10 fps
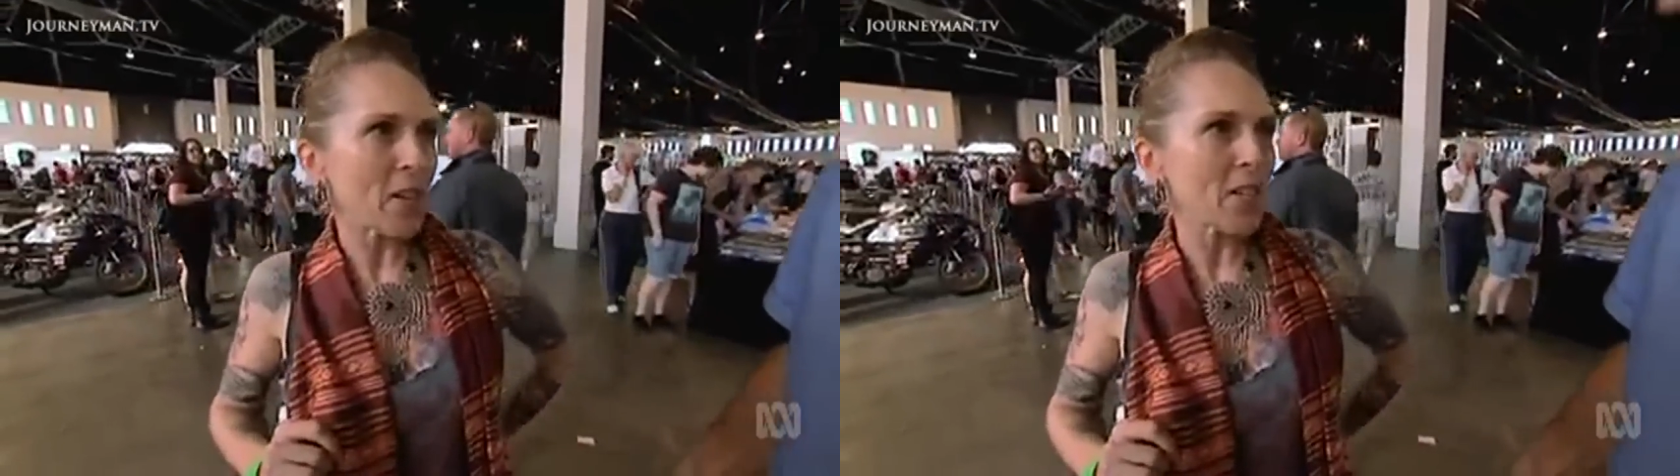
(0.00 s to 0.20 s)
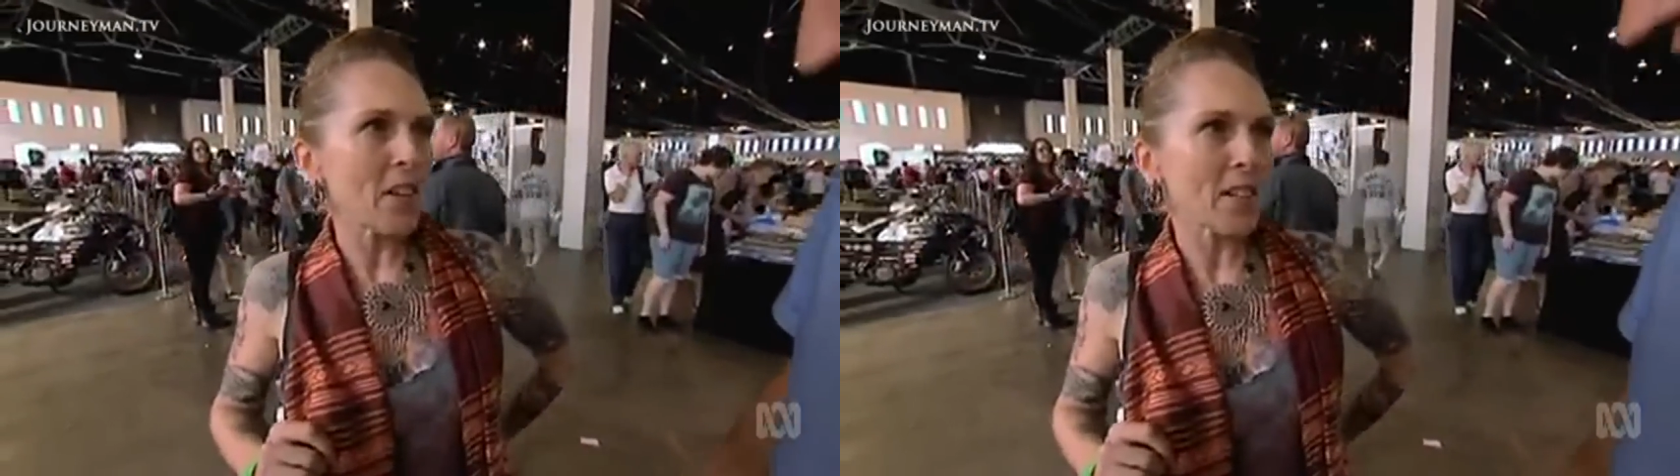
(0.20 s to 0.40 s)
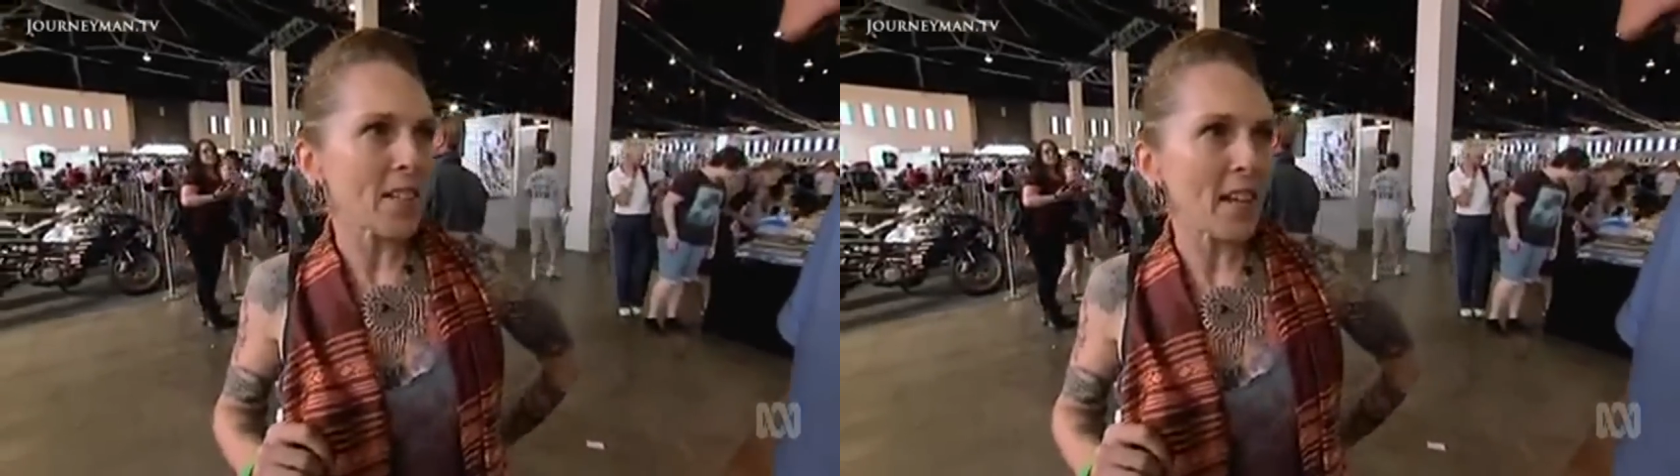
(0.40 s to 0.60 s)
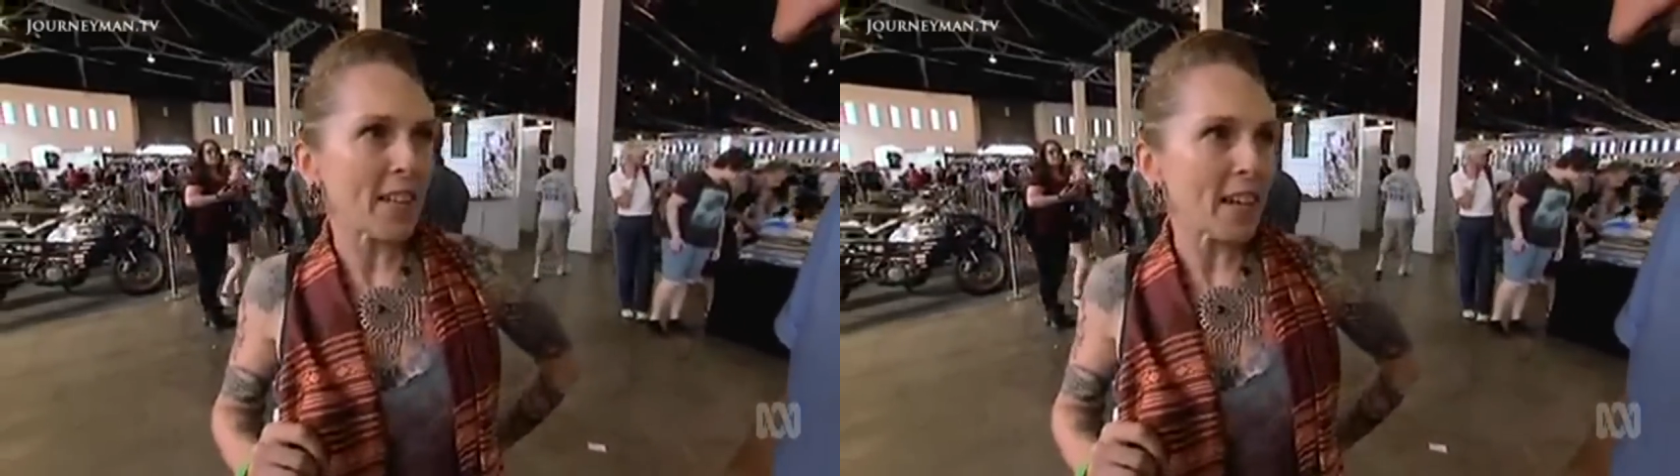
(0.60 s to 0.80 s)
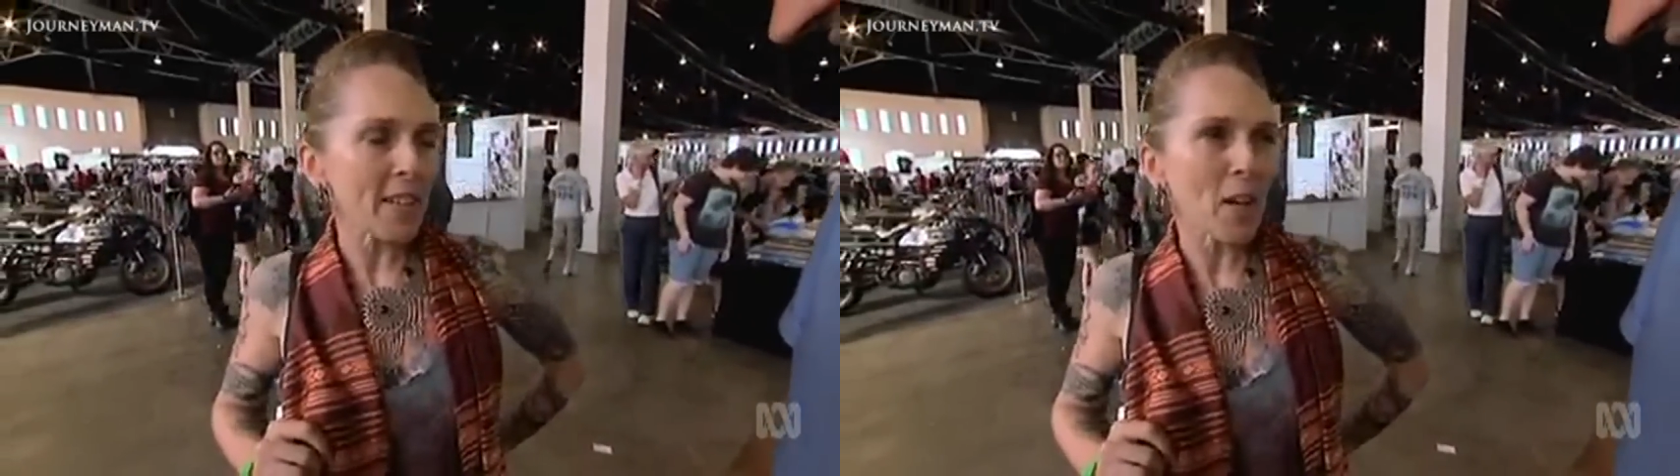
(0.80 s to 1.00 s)
I don't understand
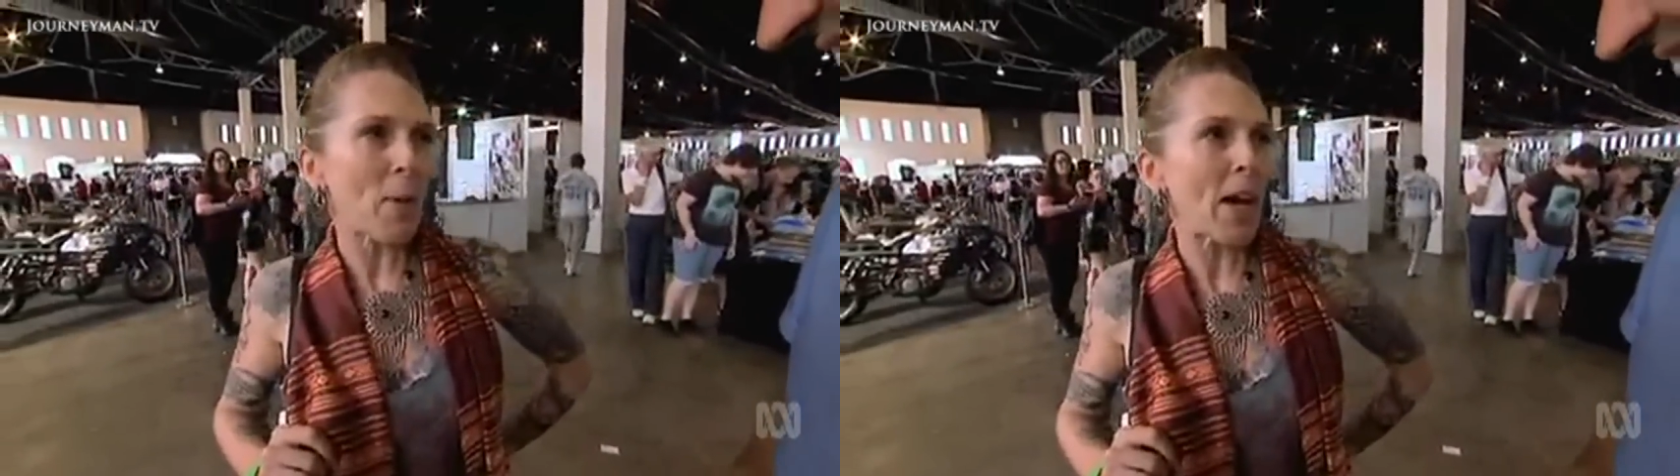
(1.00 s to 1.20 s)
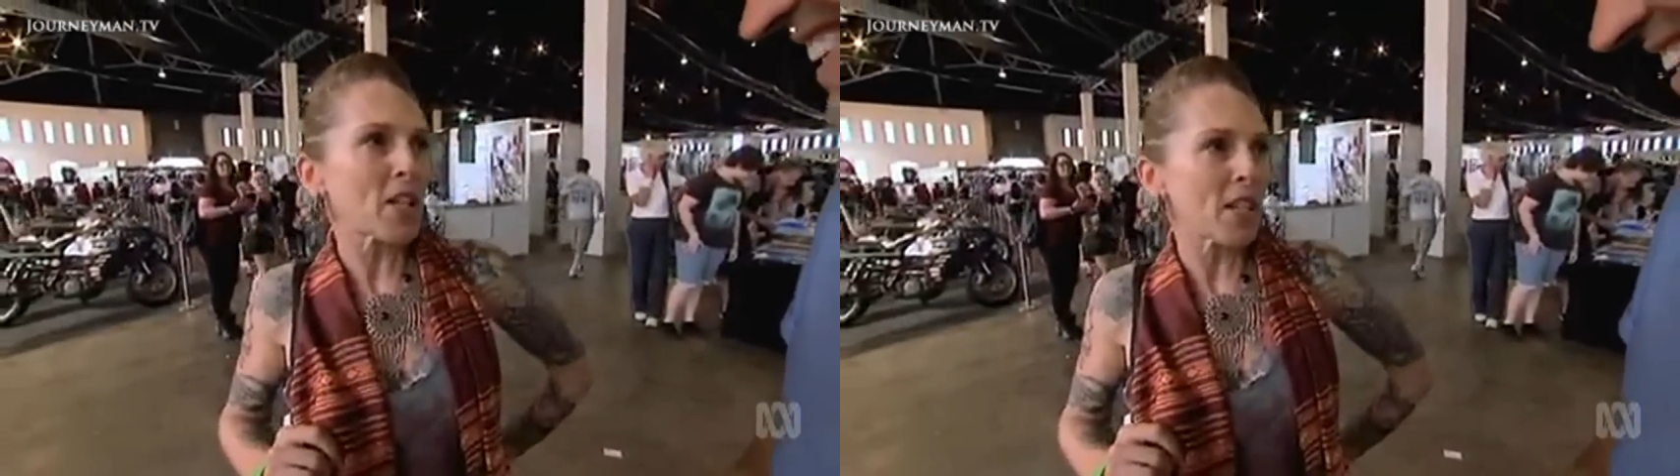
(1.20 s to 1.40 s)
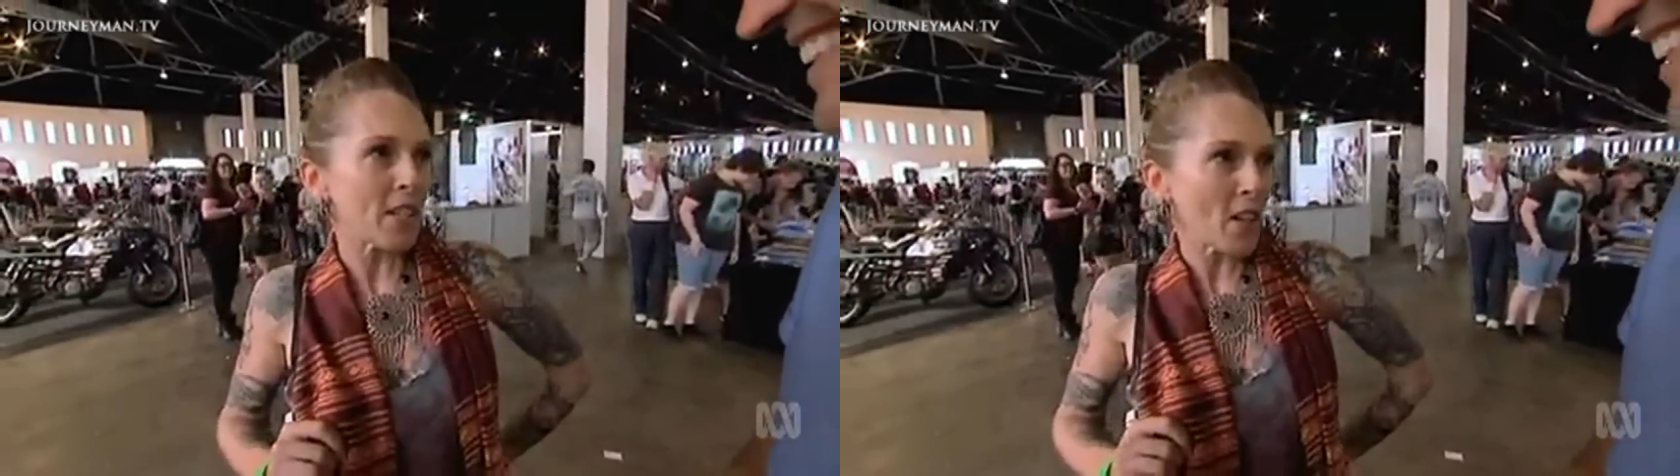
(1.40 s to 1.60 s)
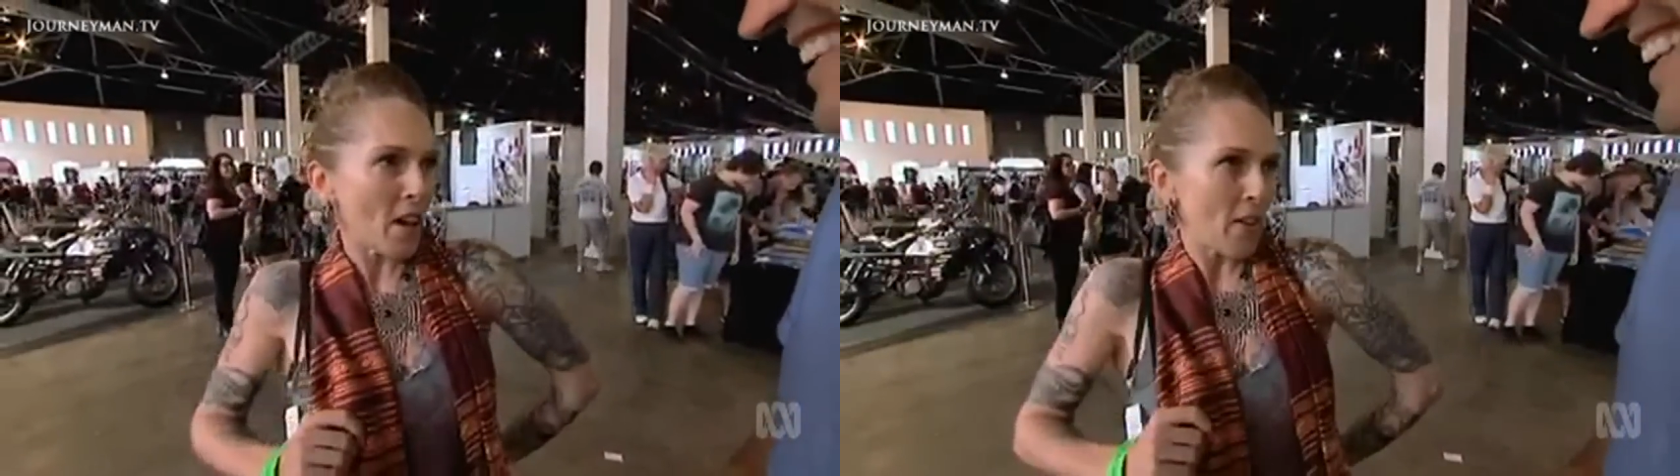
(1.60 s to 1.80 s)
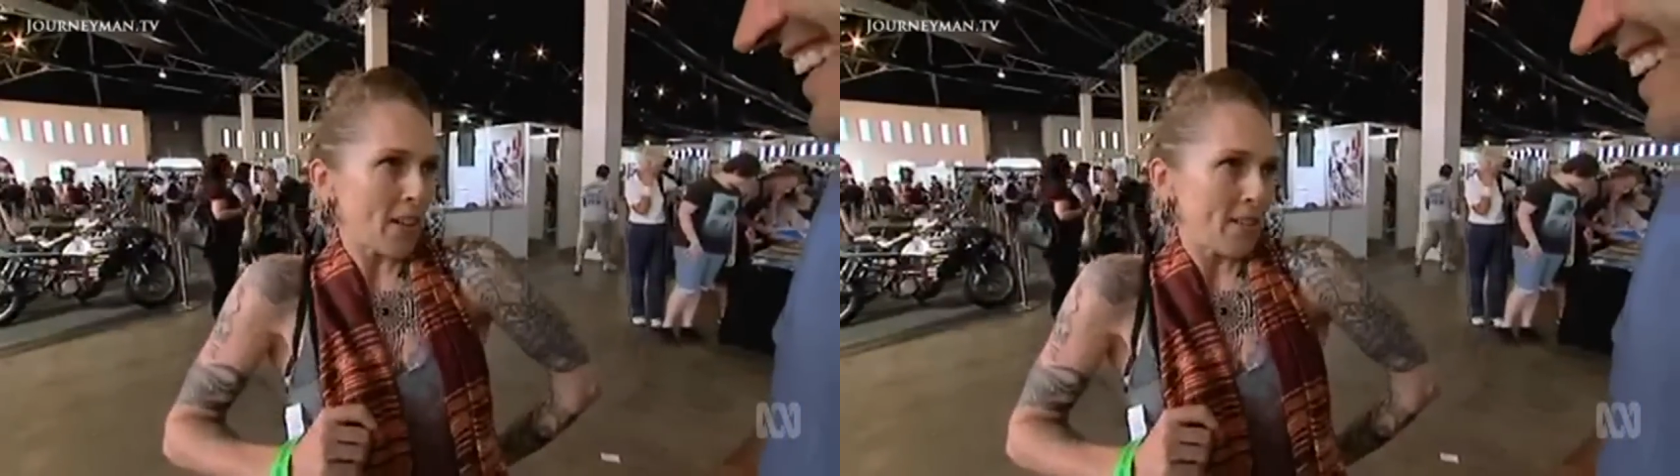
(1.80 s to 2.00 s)
that. It's like a page in your diary.